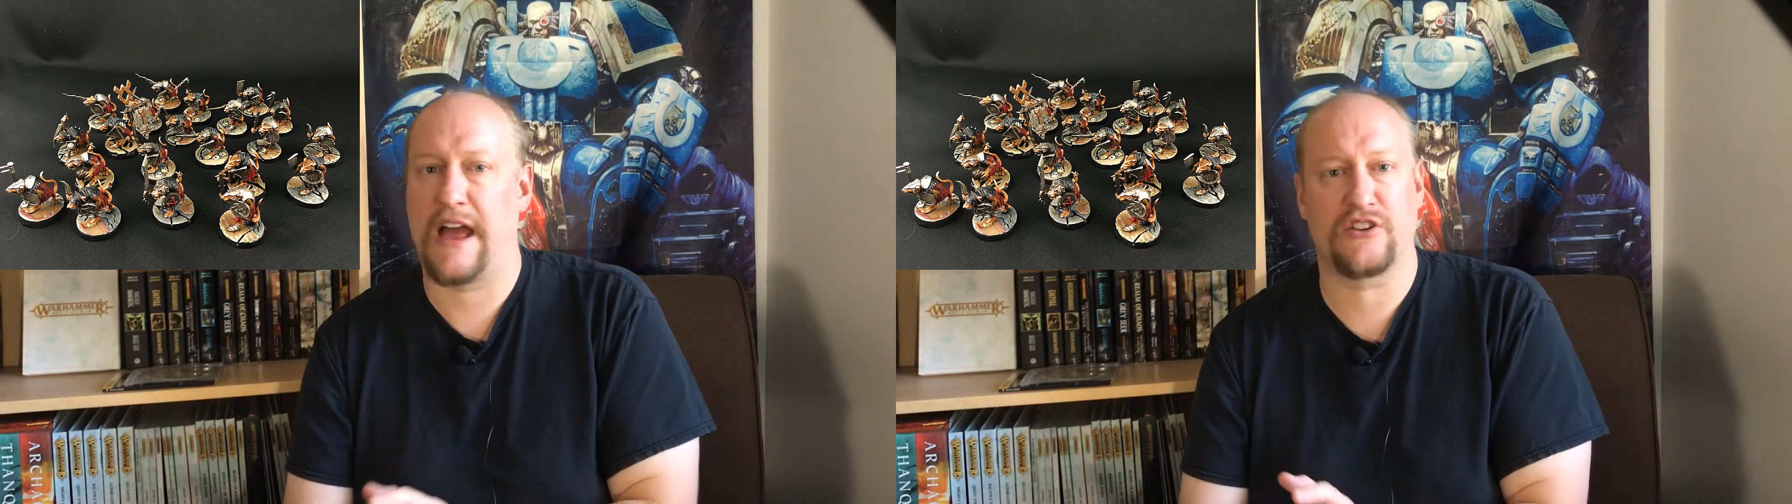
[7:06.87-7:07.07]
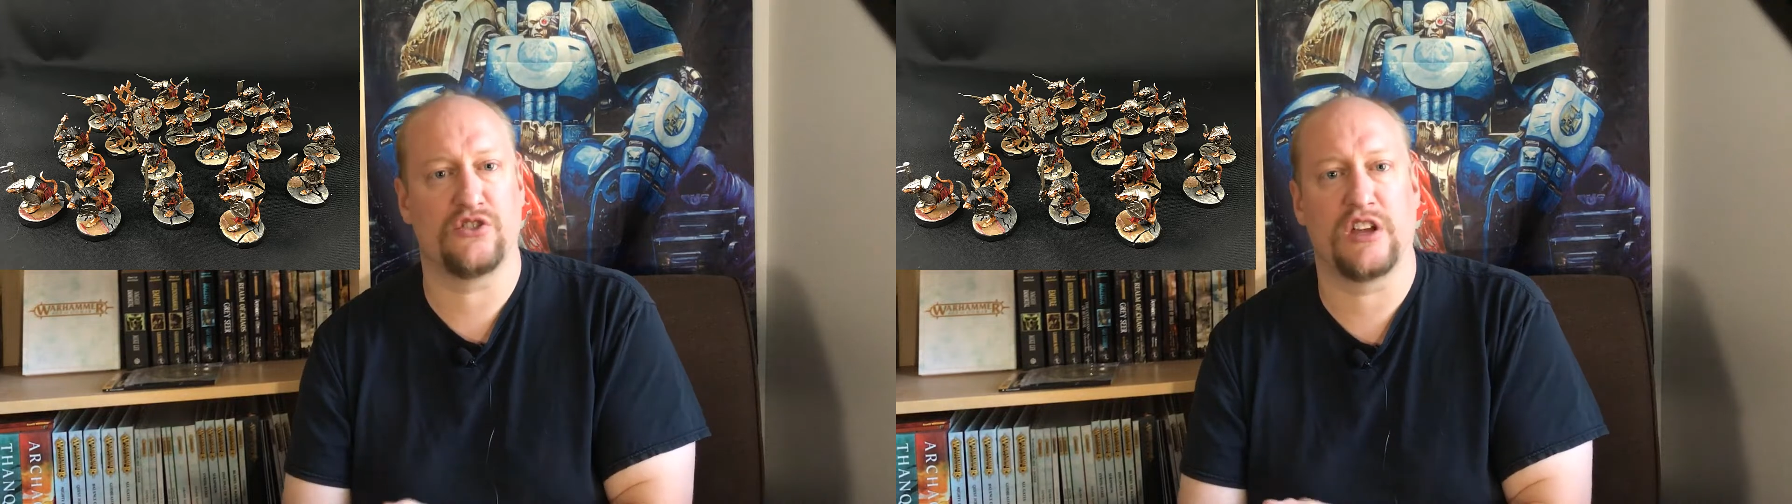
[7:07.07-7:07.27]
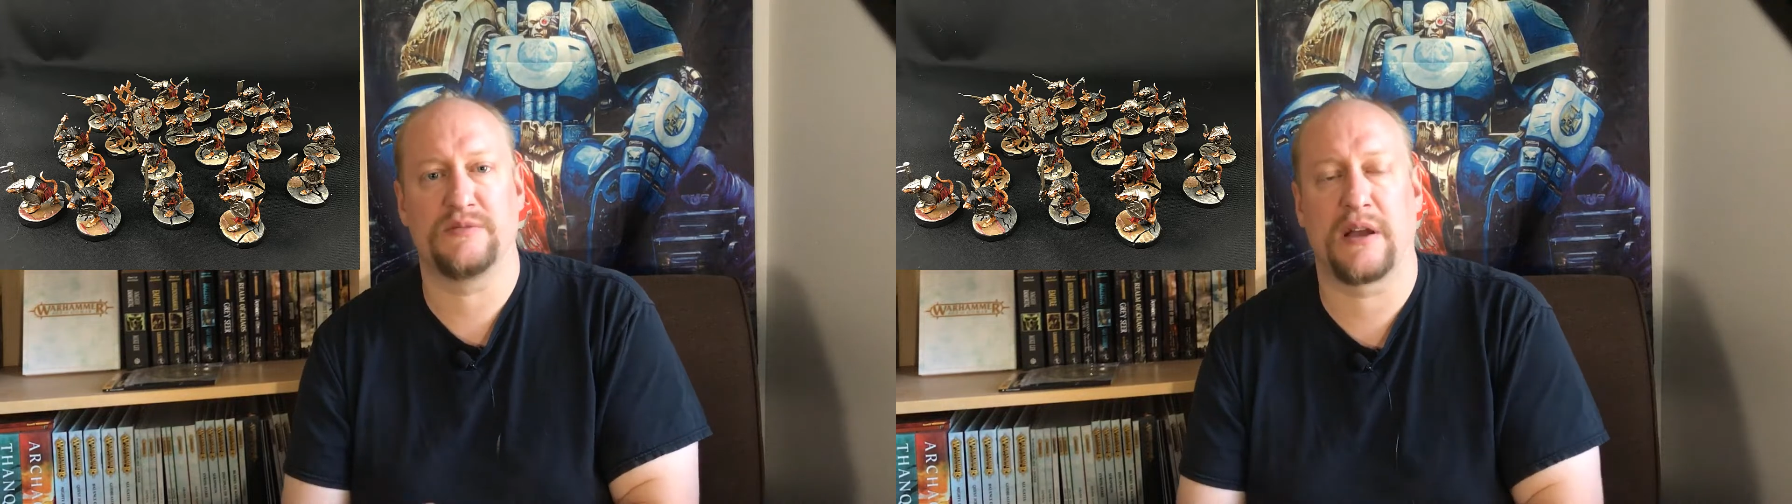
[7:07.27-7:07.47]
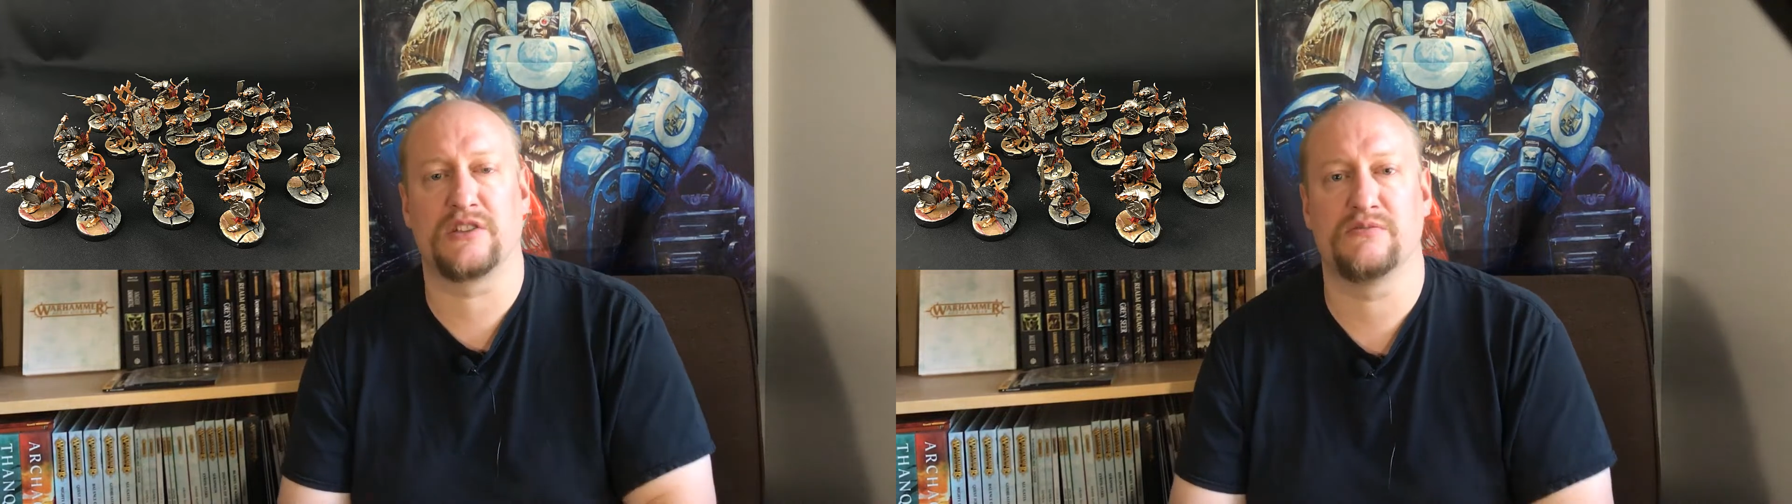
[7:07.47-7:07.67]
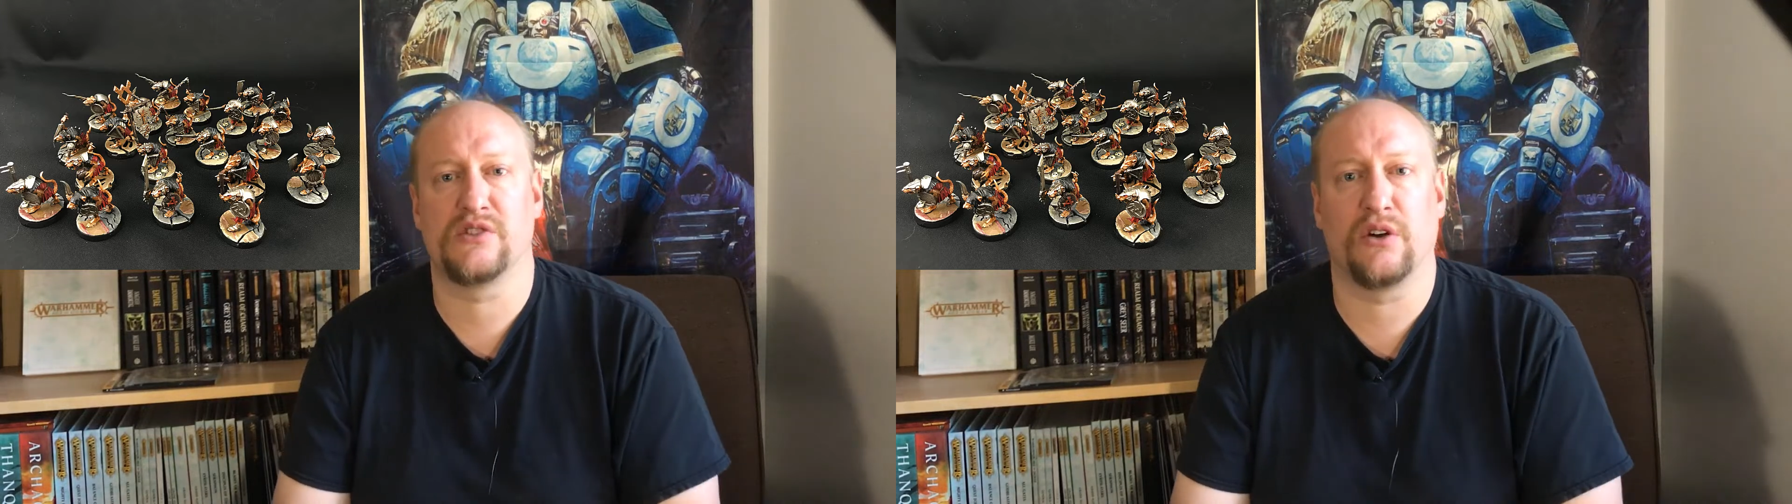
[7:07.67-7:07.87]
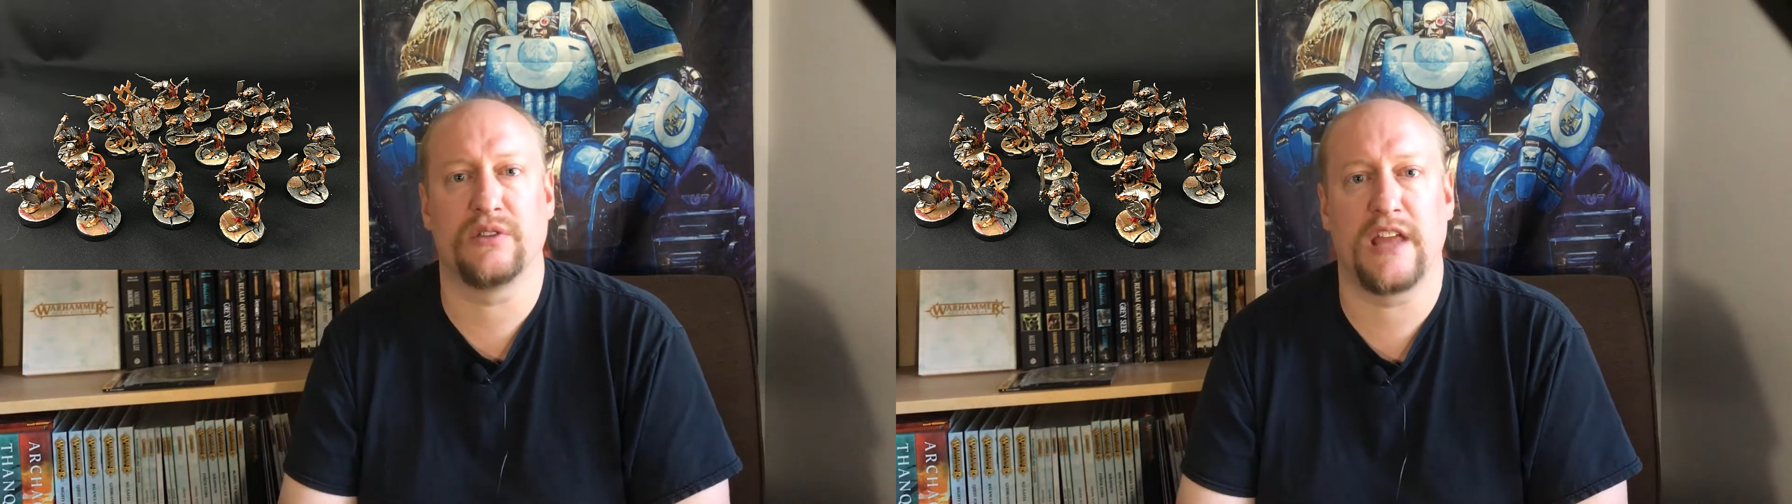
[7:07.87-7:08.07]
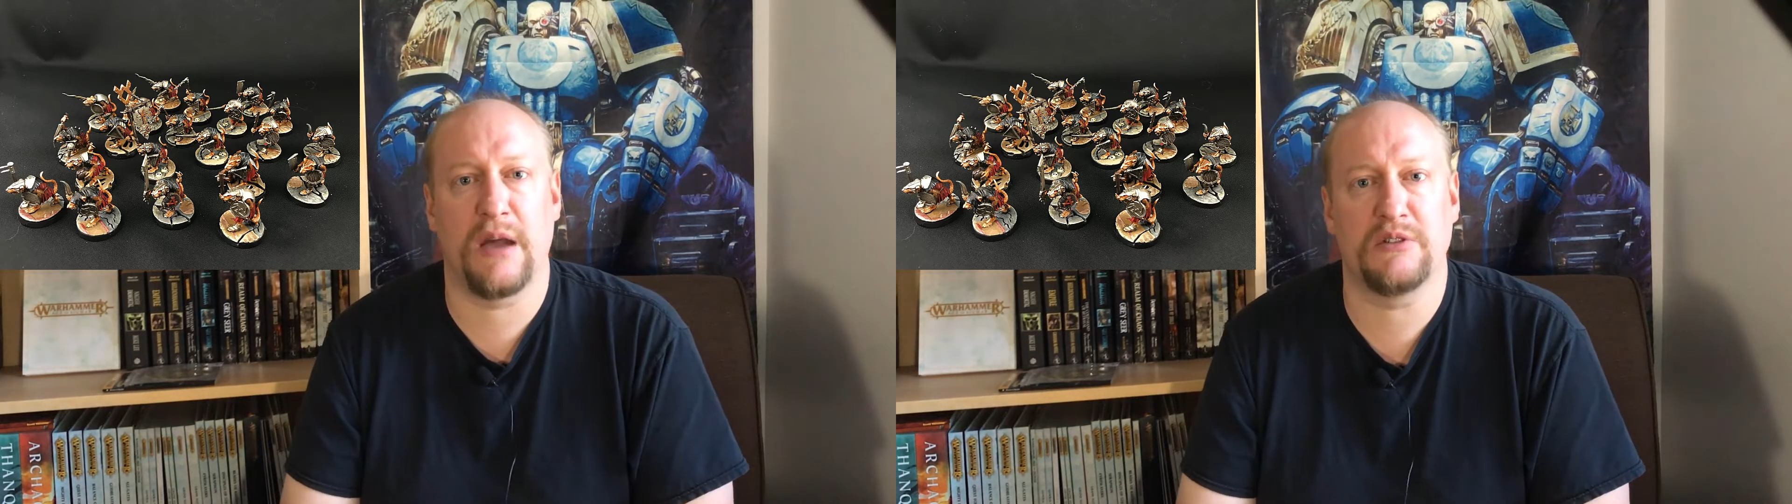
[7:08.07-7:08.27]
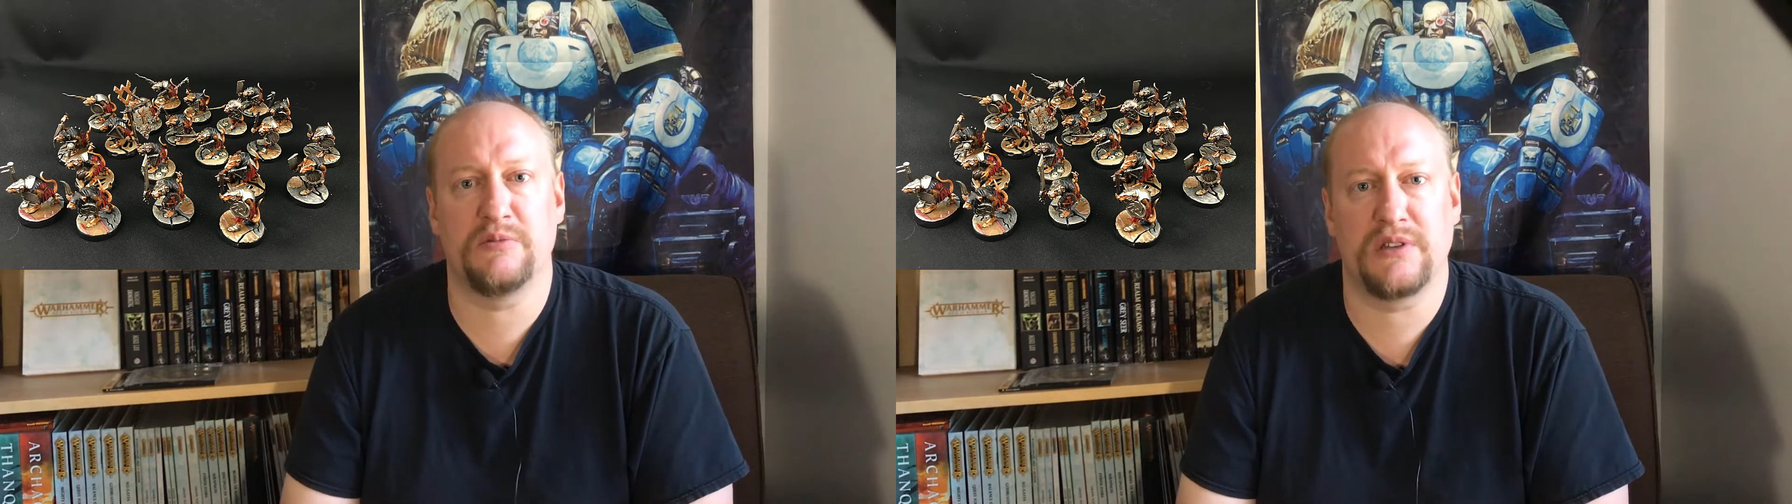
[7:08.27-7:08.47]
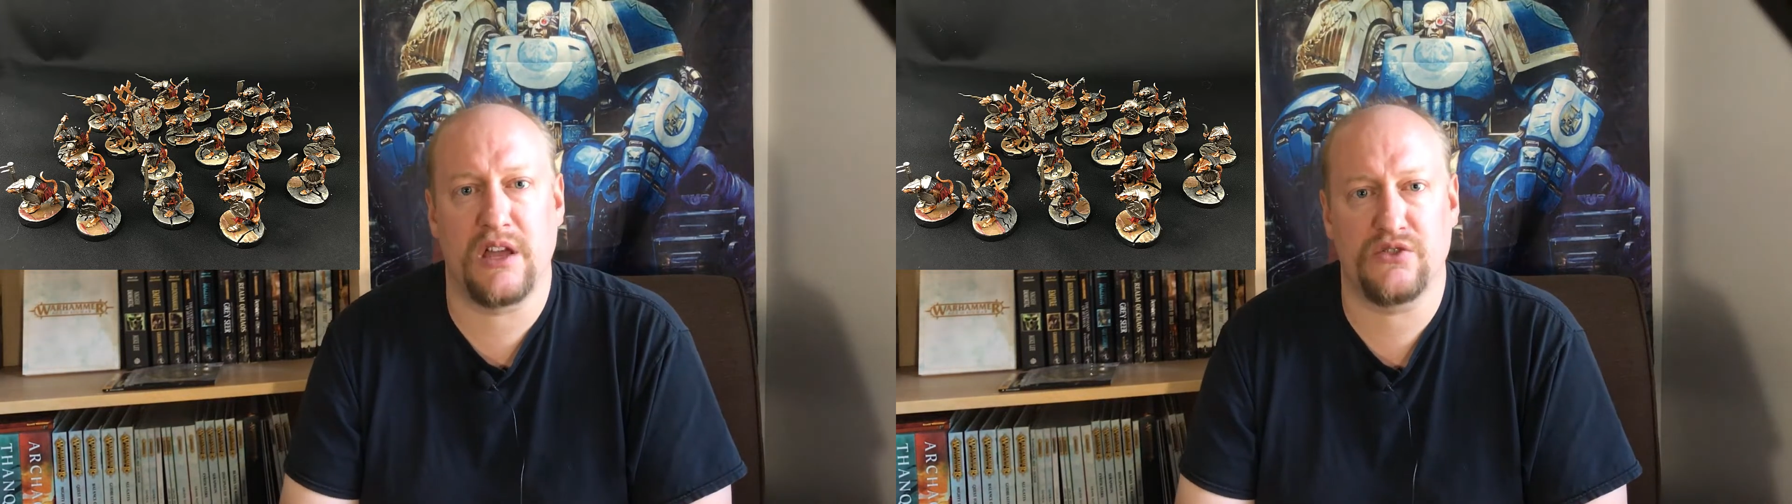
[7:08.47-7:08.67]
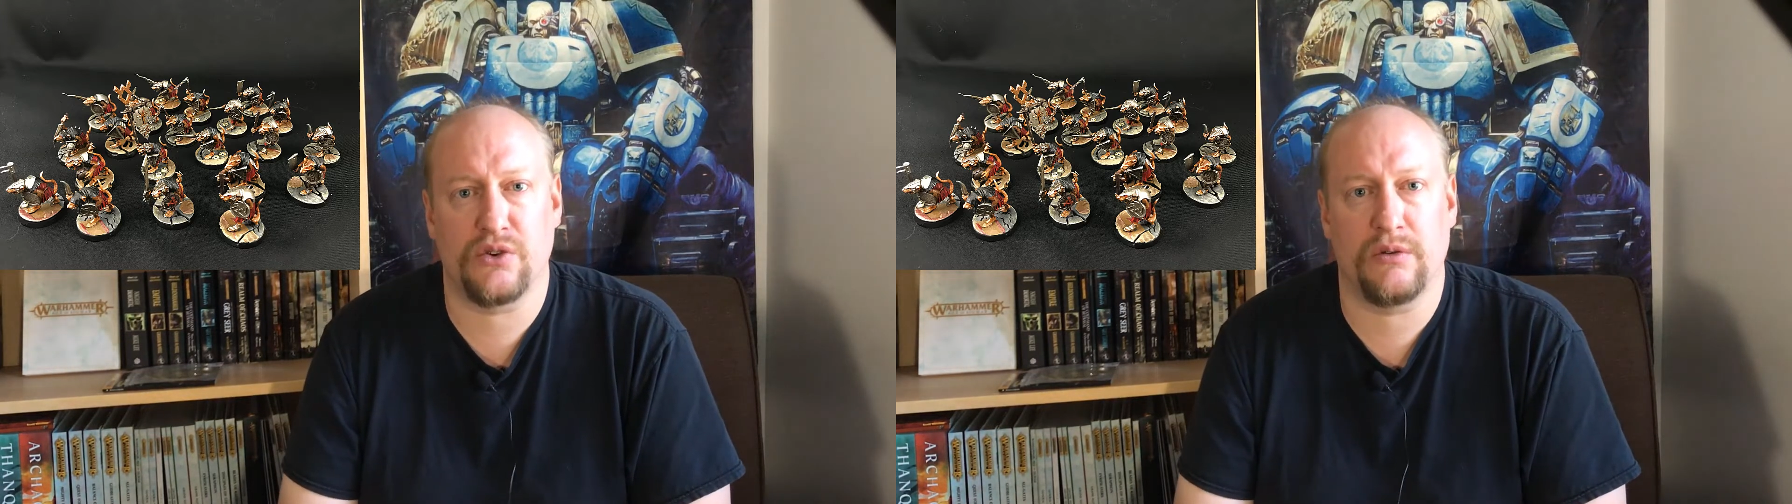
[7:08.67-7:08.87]
actually expect some solid damage
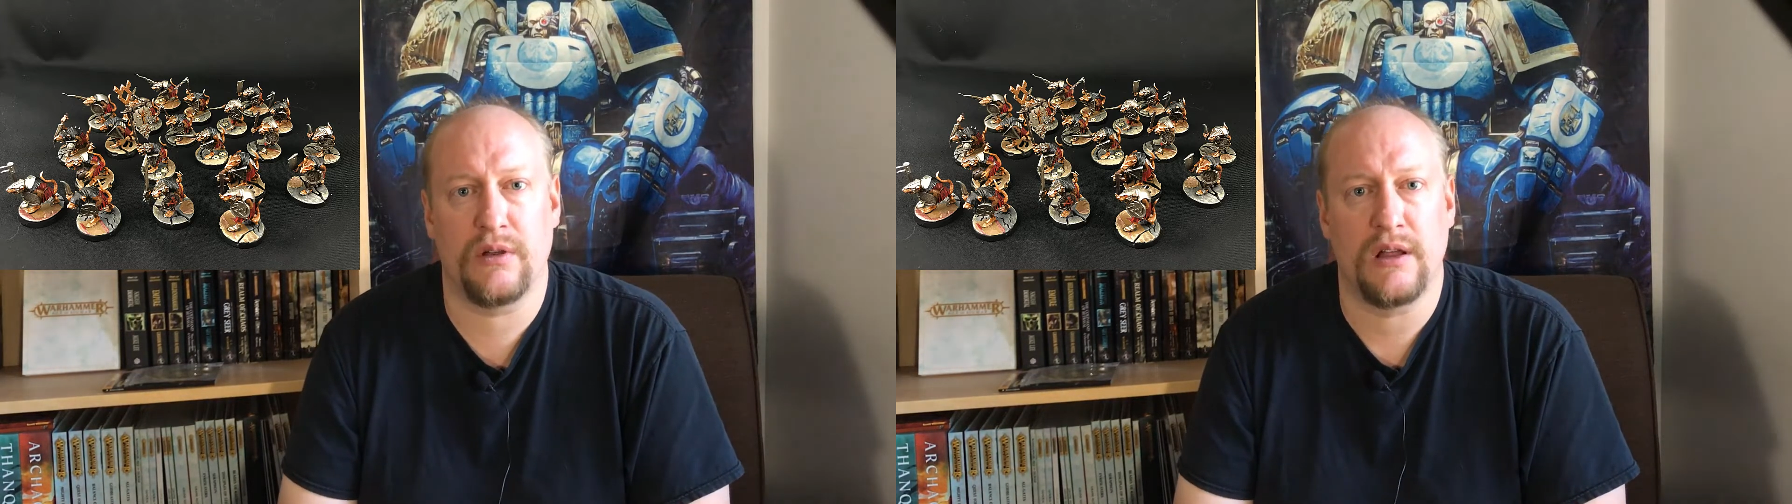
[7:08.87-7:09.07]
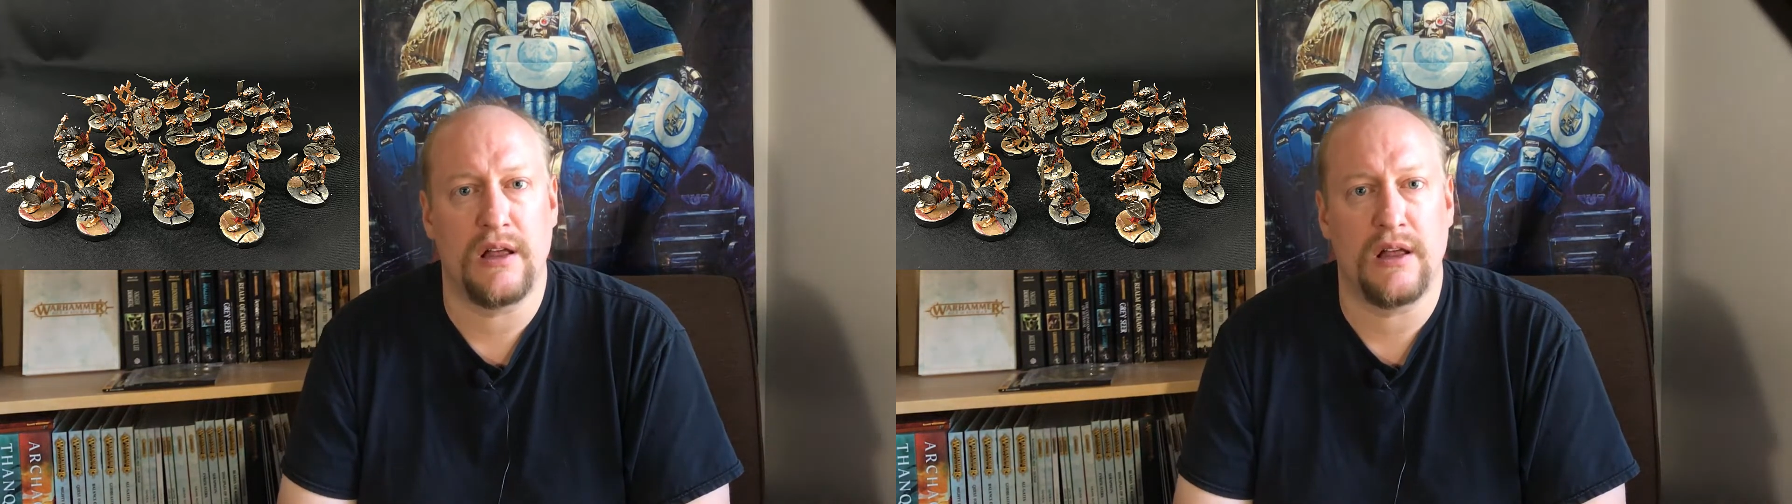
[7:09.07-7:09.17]
potential.